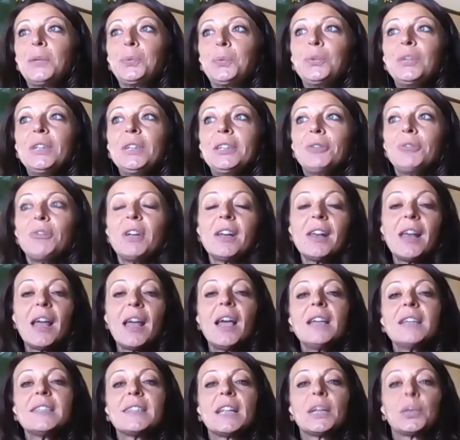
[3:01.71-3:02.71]
we
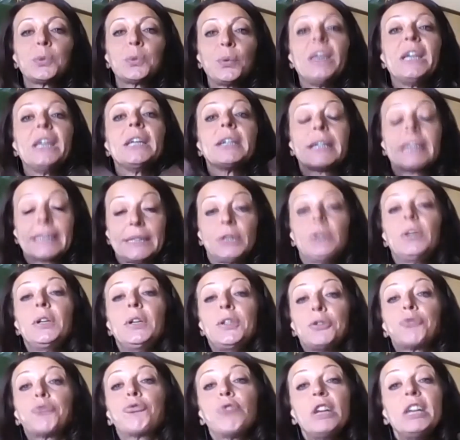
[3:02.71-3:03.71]
realized that we
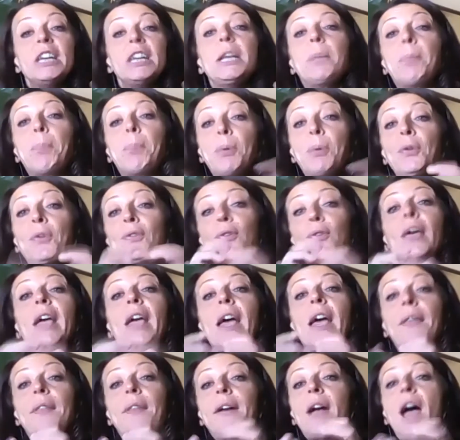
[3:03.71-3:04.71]
could really put
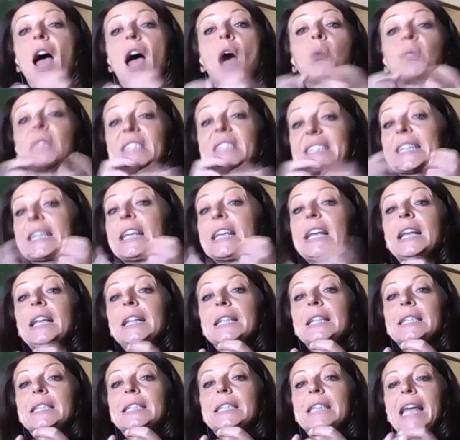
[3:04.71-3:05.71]
together our
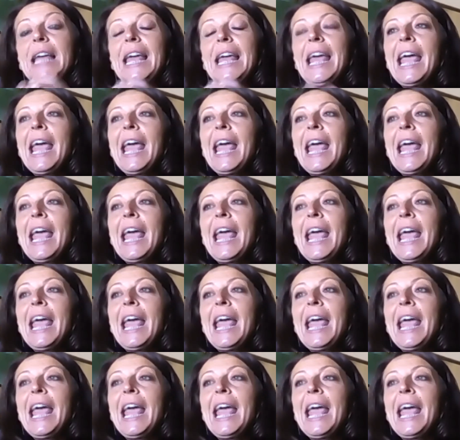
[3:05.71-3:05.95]
skills.